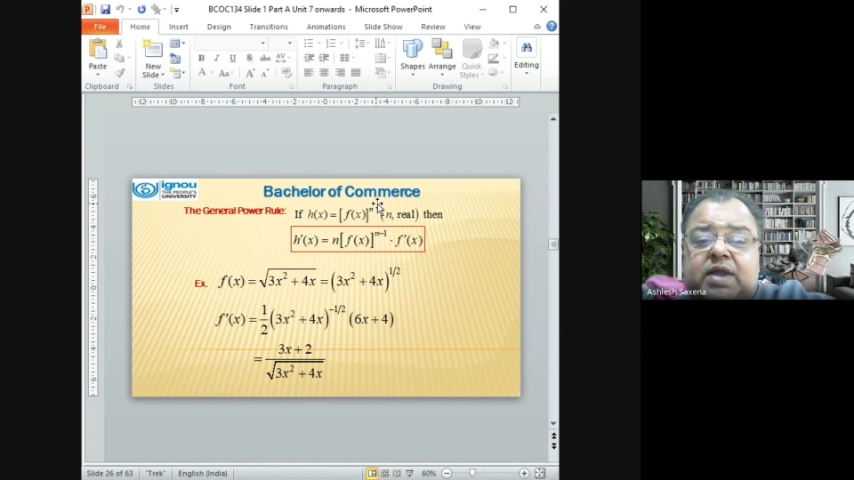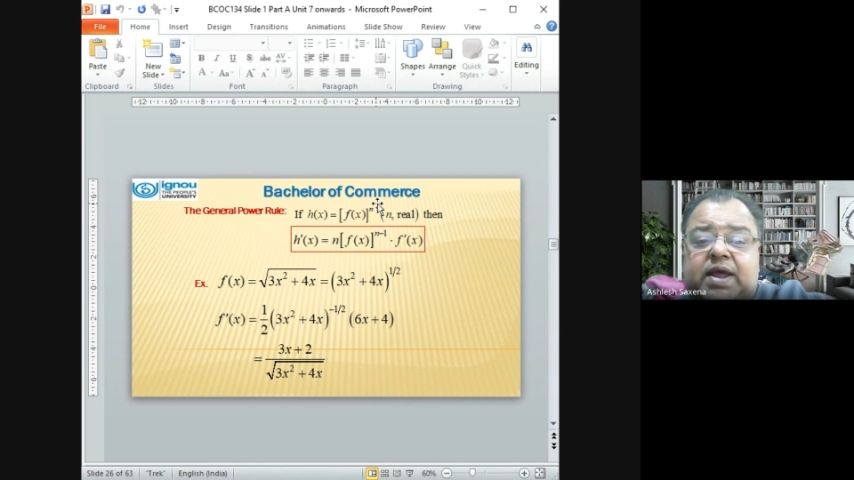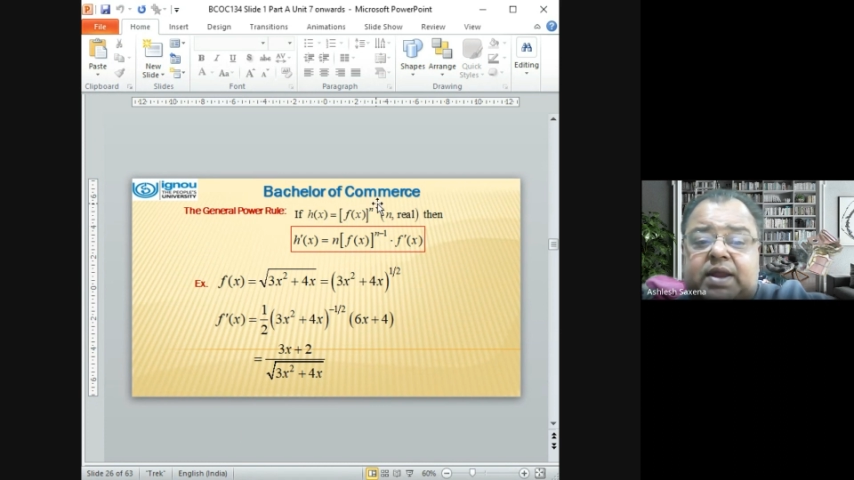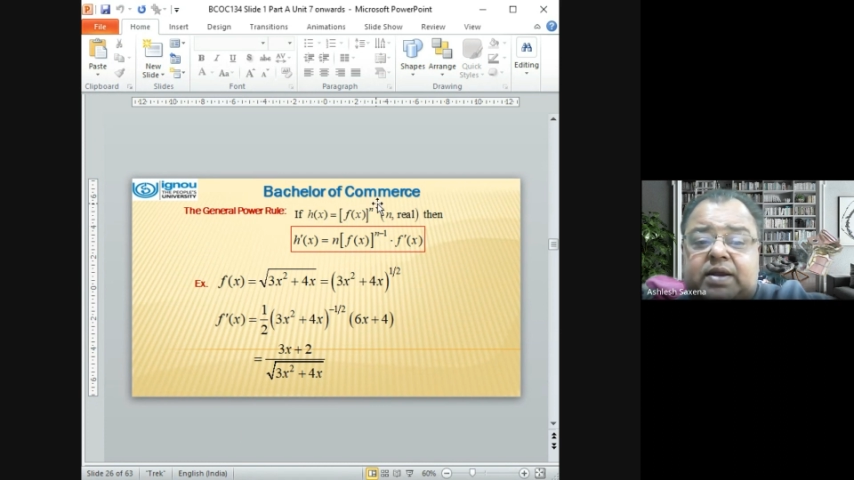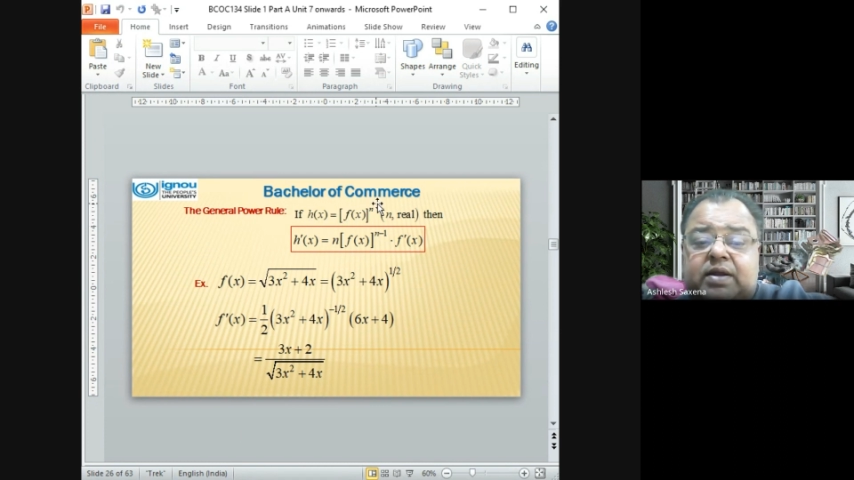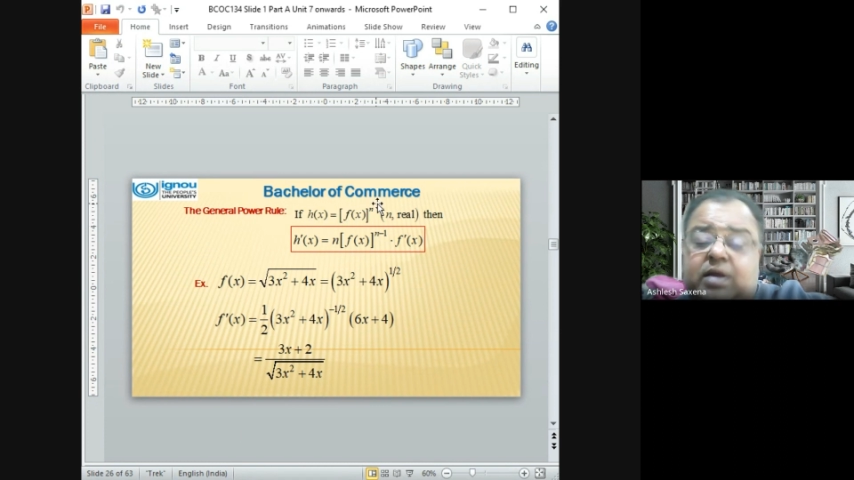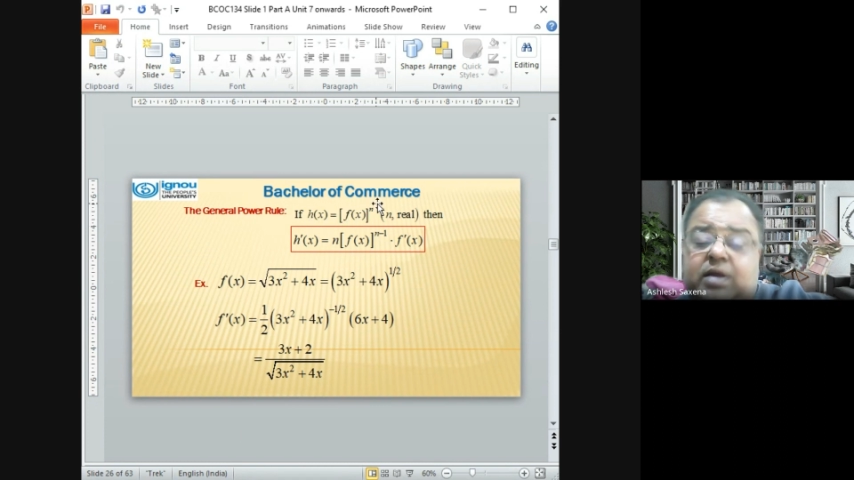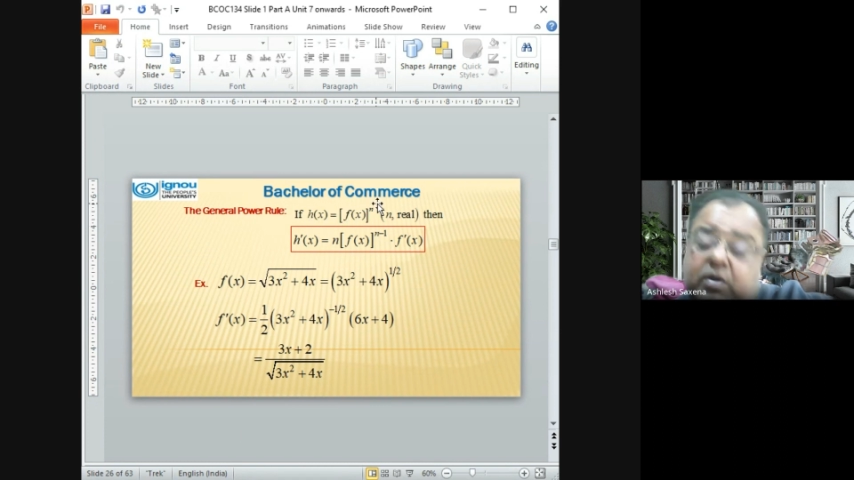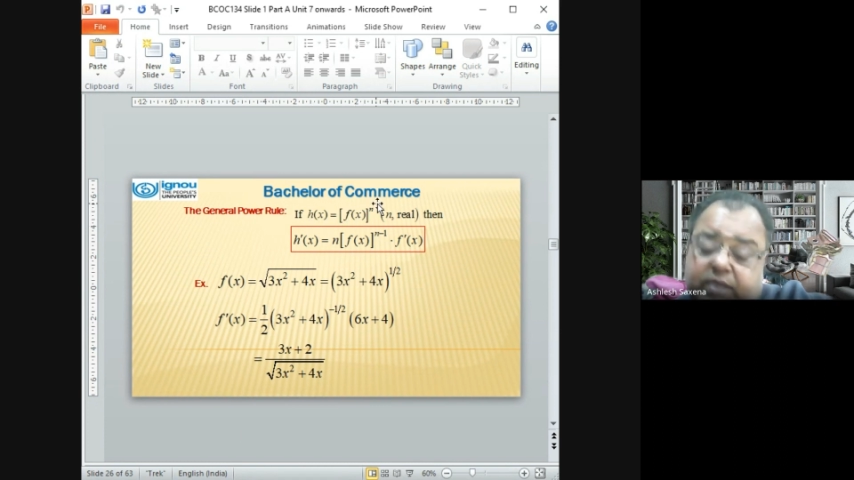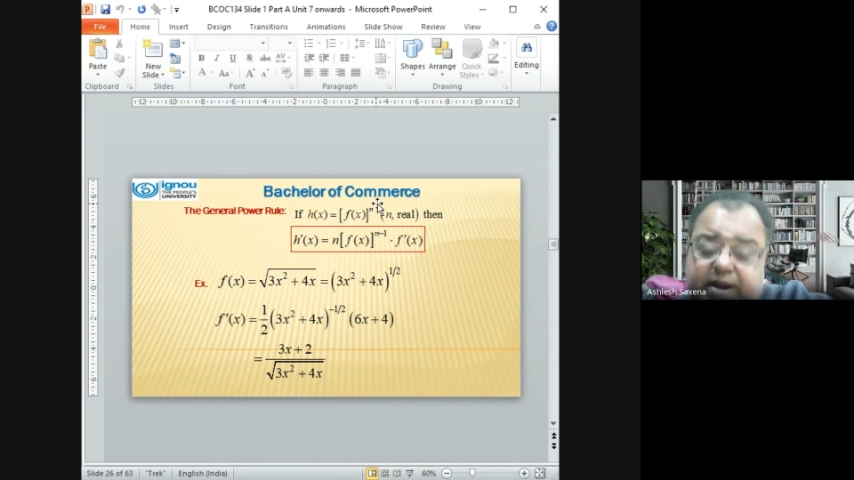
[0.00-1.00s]
n,
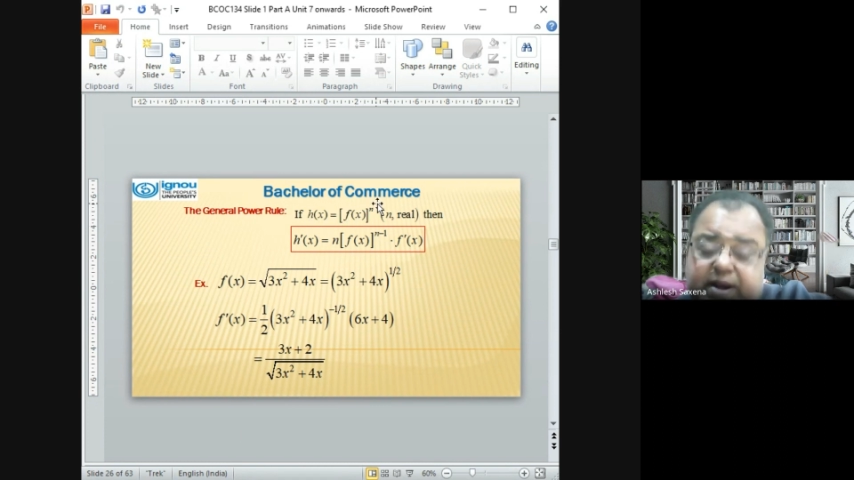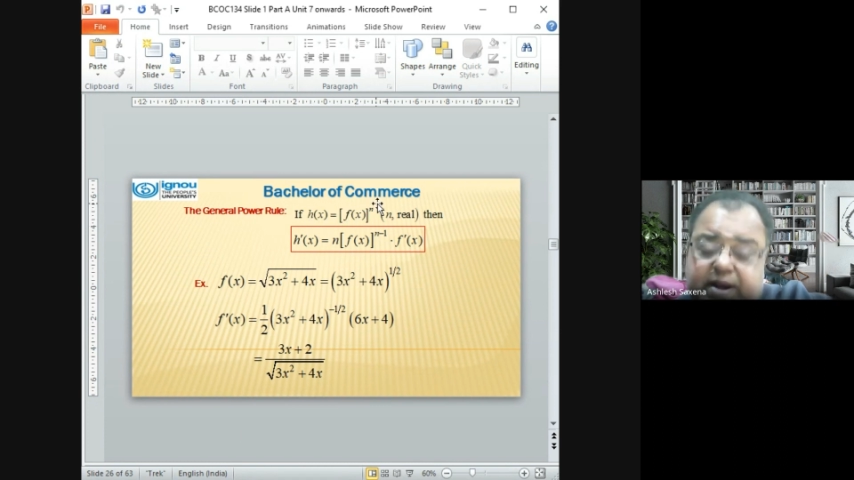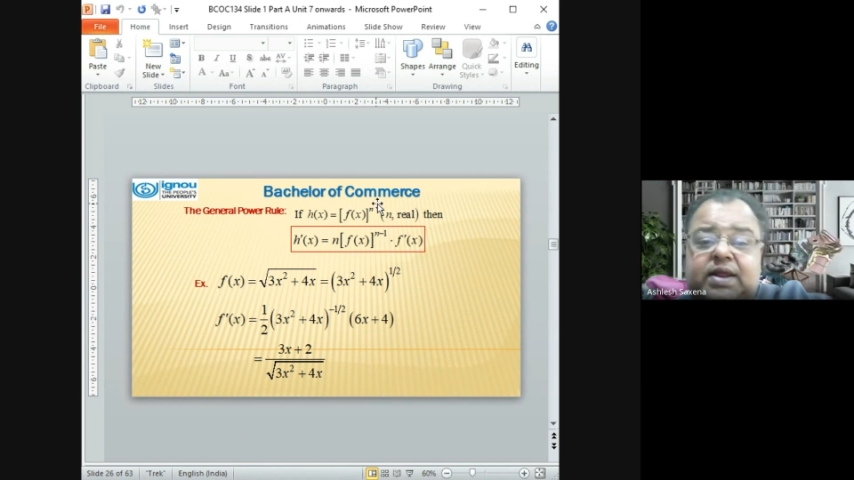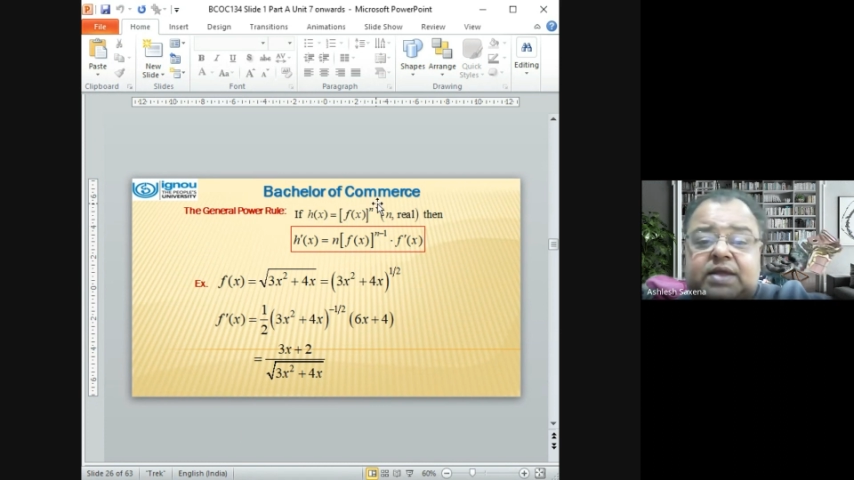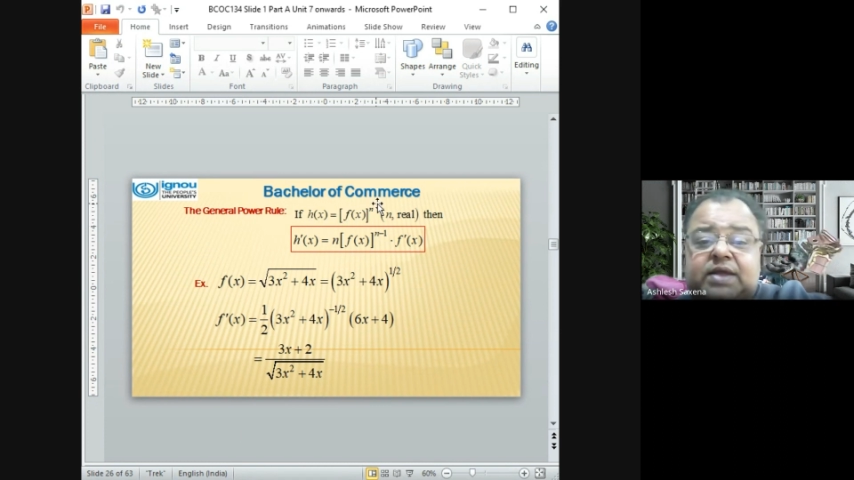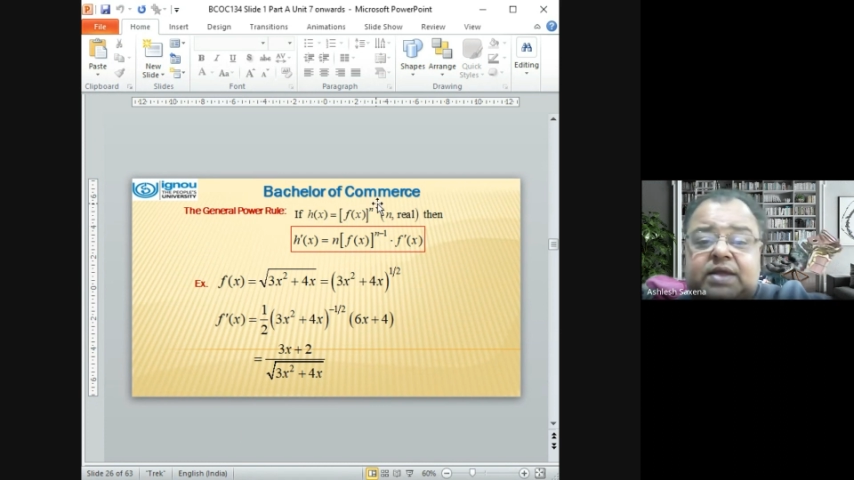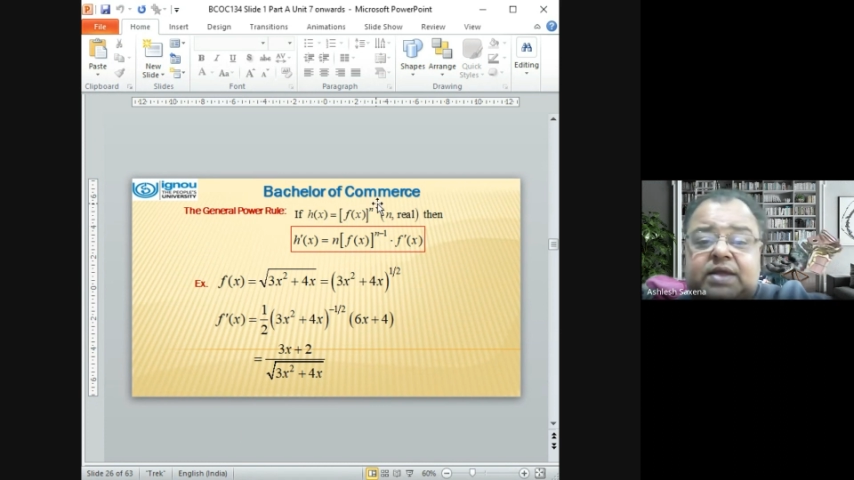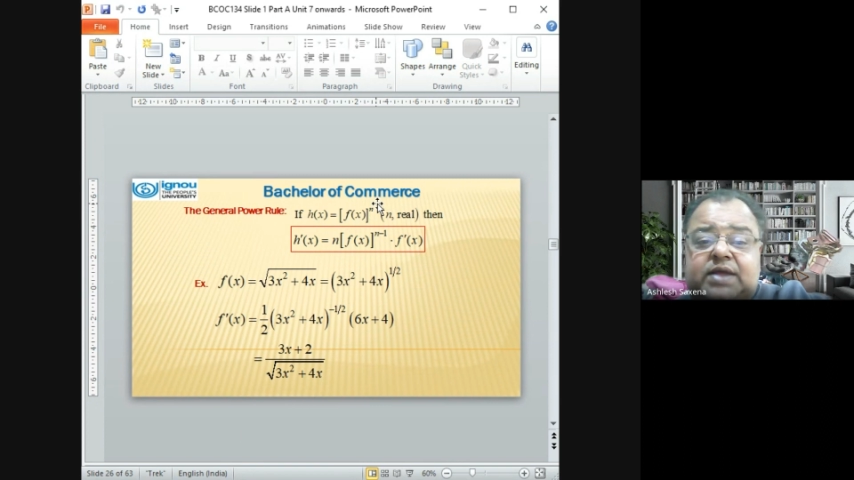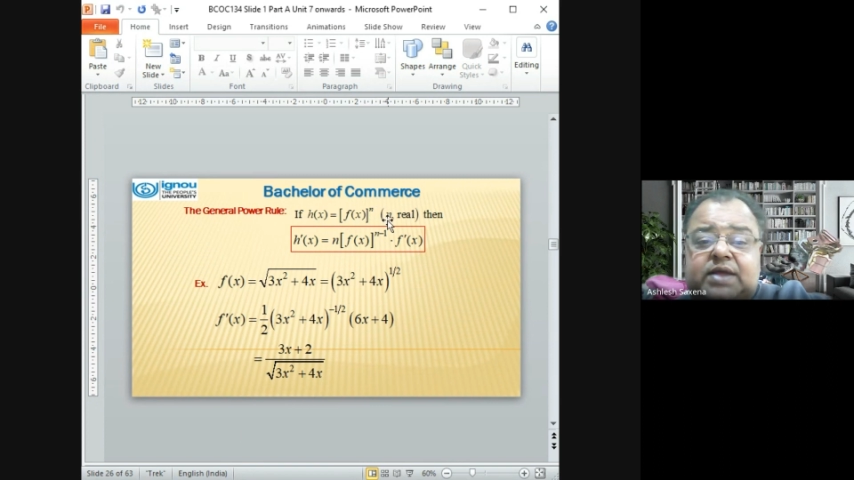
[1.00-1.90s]
where n is a real.